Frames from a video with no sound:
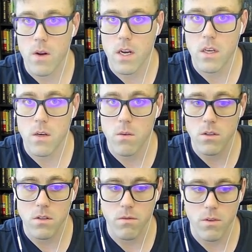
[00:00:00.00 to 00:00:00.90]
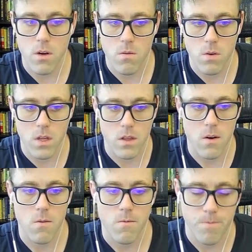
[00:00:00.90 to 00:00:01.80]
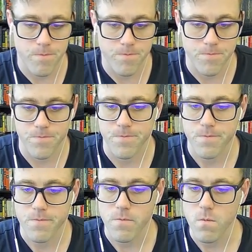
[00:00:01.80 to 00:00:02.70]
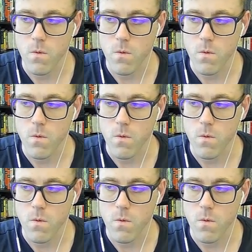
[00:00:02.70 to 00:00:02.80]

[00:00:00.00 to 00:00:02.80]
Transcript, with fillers: where's the flow? Right there. We'll